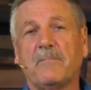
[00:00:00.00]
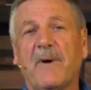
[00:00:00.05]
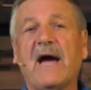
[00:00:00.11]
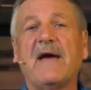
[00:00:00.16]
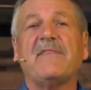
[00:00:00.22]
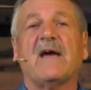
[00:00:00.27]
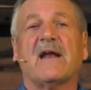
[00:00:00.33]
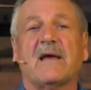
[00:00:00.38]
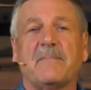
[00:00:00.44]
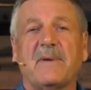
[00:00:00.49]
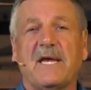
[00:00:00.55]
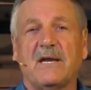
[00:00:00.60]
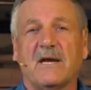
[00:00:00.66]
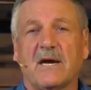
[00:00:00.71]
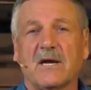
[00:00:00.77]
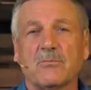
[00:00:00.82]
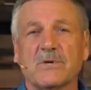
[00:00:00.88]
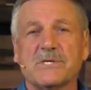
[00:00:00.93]
by that, I
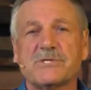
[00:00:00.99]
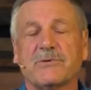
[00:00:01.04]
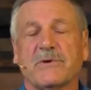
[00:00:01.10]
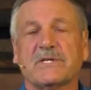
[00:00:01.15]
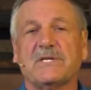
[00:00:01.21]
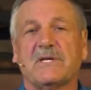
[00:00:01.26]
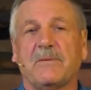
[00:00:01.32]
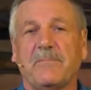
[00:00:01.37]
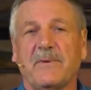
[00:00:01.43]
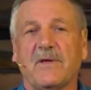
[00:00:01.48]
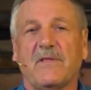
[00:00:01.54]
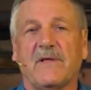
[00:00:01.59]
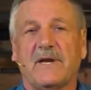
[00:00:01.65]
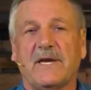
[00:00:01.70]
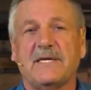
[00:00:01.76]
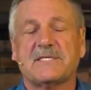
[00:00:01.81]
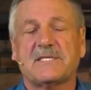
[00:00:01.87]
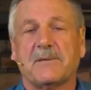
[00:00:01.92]
mean unrestricted
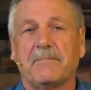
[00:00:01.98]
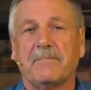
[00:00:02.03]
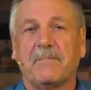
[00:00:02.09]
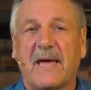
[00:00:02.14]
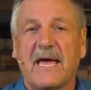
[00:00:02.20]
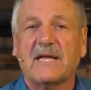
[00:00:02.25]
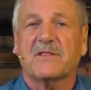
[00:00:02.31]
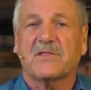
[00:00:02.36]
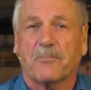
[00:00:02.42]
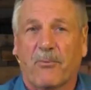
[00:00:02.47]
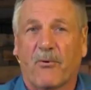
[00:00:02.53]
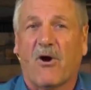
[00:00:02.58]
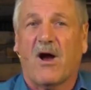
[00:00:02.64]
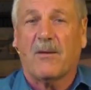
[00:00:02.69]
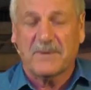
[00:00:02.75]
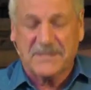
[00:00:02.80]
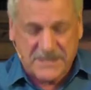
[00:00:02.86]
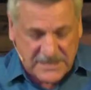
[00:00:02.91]
ability to make the
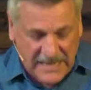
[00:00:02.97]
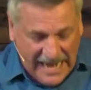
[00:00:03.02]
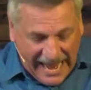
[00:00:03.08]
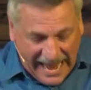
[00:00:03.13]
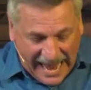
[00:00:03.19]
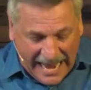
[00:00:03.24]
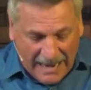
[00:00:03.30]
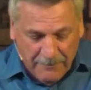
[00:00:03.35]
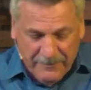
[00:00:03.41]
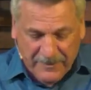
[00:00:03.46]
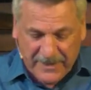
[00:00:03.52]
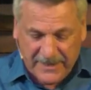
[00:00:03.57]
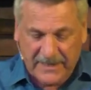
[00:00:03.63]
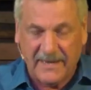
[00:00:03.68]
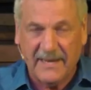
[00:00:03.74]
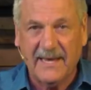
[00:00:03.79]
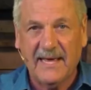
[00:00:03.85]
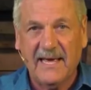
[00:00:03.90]
promise
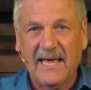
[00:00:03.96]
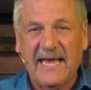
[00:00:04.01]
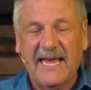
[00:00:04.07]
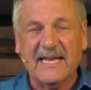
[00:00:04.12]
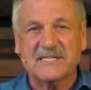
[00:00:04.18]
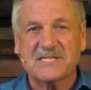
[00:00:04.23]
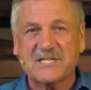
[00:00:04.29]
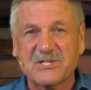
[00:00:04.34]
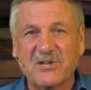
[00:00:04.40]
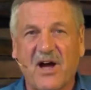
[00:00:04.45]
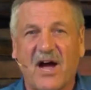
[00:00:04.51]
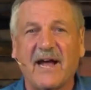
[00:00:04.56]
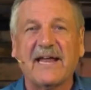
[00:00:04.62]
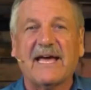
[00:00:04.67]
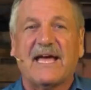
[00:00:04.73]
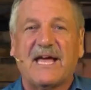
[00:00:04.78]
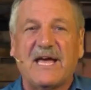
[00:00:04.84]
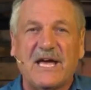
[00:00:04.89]
happen. It's
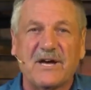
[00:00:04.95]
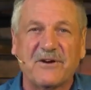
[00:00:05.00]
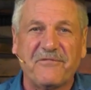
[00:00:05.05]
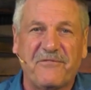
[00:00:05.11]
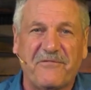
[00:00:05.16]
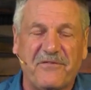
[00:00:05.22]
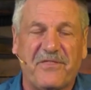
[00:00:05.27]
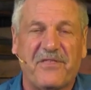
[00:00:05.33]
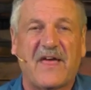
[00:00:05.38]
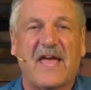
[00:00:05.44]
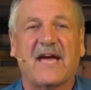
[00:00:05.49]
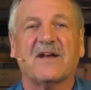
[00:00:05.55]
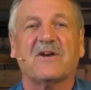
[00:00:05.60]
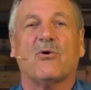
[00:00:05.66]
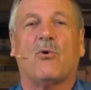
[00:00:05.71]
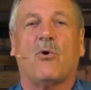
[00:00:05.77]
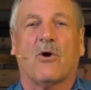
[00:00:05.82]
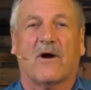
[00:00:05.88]
not a if
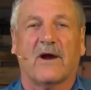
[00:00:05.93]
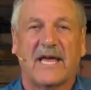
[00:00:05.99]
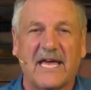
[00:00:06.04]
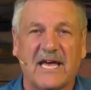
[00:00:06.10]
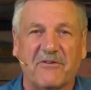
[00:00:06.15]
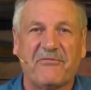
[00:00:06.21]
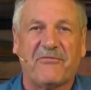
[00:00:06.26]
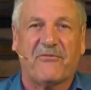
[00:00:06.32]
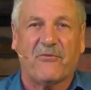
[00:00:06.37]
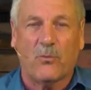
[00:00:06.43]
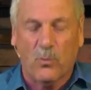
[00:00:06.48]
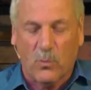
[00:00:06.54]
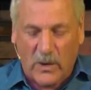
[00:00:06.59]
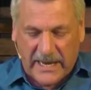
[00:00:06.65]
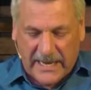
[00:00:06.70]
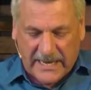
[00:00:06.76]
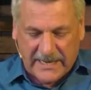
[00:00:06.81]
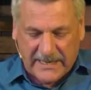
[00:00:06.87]
then or if
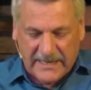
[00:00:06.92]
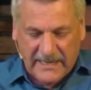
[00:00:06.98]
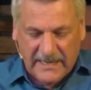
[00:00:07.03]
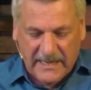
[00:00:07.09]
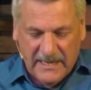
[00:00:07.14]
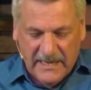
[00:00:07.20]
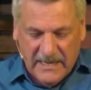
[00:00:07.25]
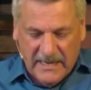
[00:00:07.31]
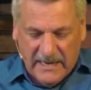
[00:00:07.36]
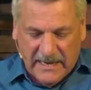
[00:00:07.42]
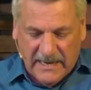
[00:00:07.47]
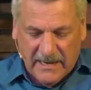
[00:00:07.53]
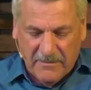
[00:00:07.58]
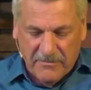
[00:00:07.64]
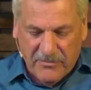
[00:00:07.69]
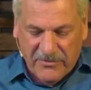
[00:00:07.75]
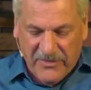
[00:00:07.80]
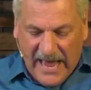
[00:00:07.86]
when.
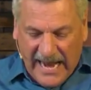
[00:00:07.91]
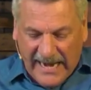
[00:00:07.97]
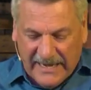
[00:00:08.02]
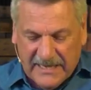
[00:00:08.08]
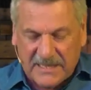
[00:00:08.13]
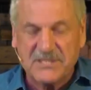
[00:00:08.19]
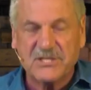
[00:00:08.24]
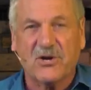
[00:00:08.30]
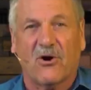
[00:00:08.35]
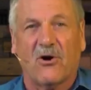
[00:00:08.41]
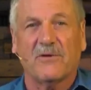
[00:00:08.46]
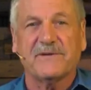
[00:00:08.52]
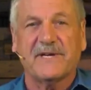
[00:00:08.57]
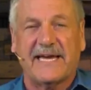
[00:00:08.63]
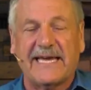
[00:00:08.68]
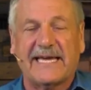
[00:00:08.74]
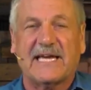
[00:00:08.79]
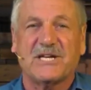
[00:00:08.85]
Uh, that is
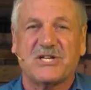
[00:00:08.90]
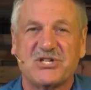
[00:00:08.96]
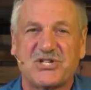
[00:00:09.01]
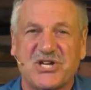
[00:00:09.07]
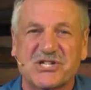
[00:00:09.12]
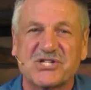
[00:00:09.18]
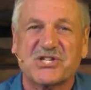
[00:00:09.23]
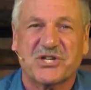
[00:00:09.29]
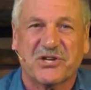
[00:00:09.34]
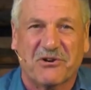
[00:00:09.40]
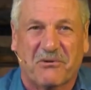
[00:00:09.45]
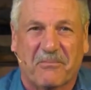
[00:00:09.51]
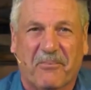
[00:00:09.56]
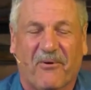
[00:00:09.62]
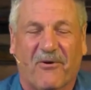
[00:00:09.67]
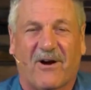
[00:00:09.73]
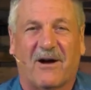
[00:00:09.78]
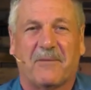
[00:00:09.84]
called a conditional
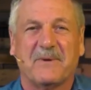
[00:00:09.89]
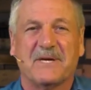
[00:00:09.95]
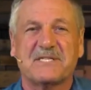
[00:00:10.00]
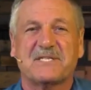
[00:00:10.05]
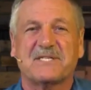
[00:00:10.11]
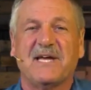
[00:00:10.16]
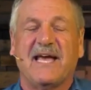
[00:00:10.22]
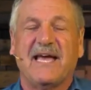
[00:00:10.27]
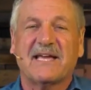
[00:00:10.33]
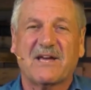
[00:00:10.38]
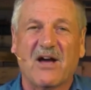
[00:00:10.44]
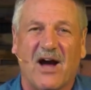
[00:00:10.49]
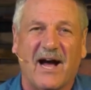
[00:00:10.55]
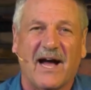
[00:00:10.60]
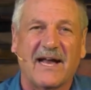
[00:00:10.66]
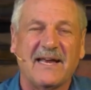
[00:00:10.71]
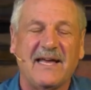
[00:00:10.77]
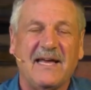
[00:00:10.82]
promise.
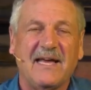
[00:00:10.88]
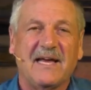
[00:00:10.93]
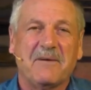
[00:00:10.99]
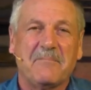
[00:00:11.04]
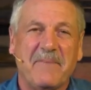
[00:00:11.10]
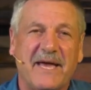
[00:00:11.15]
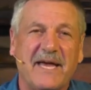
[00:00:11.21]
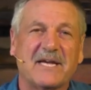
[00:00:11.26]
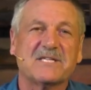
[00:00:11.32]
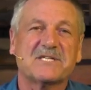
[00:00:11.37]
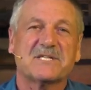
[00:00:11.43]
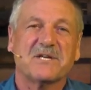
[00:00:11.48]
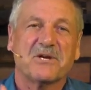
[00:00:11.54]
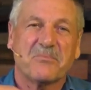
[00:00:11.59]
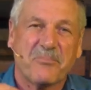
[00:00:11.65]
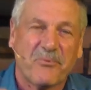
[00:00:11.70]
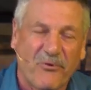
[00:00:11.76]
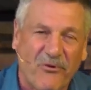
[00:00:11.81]
God makes
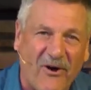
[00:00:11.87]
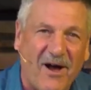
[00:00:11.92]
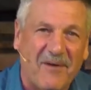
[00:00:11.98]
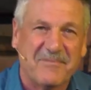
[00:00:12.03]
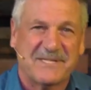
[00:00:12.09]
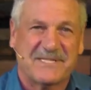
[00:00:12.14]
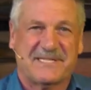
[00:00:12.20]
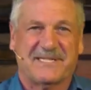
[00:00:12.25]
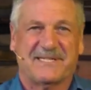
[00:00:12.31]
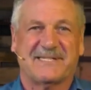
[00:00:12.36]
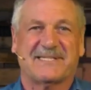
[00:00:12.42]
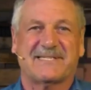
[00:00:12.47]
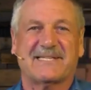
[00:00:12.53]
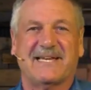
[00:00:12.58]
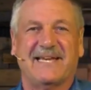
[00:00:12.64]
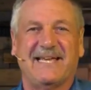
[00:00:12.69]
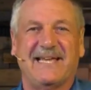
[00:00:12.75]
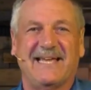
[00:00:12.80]

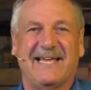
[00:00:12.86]
promises.